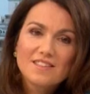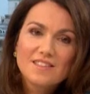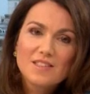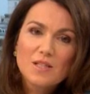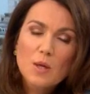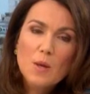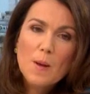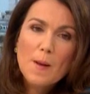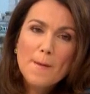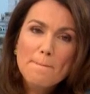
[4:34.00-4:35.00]

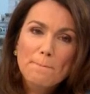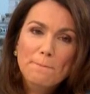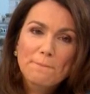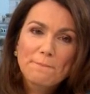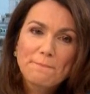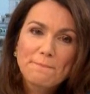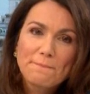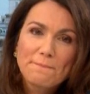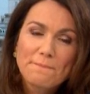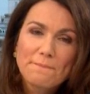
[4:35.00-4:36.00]

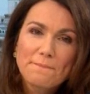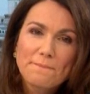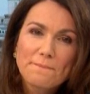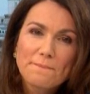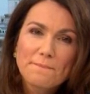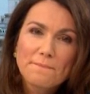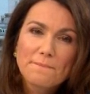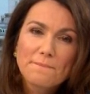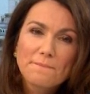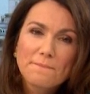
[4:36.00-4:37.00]

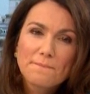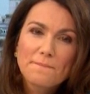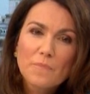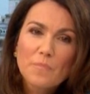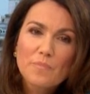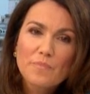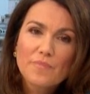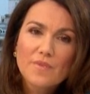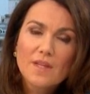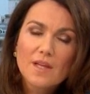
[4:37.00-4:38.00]

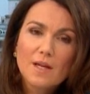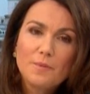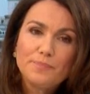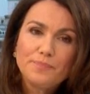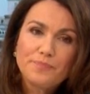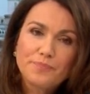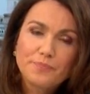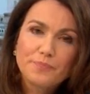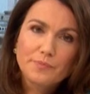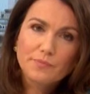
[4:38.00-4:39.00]

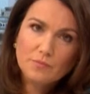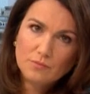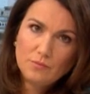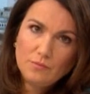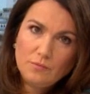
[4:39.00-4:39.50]
The person shown says nothing.